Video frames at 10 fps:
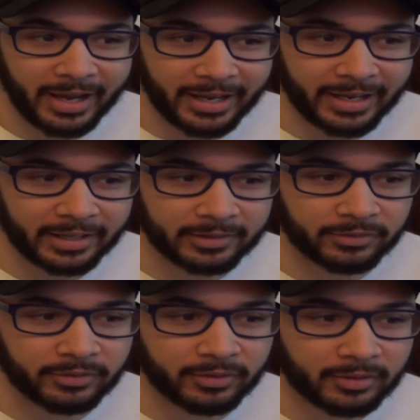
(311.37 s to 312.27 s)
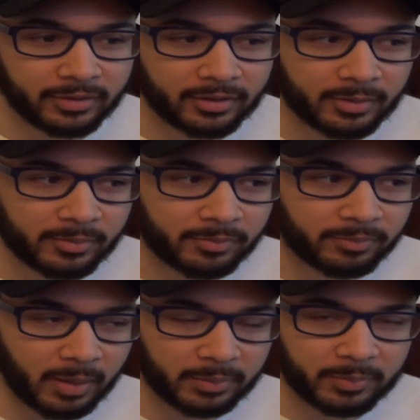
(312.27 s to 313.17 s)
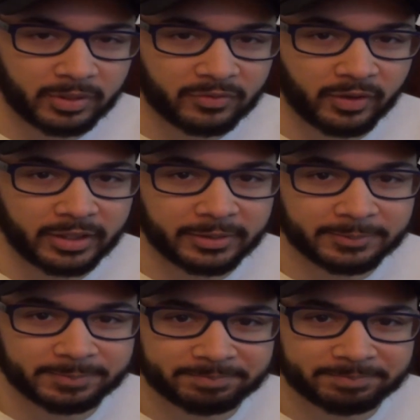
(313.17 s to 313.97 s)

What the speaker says: and probably pretty funny.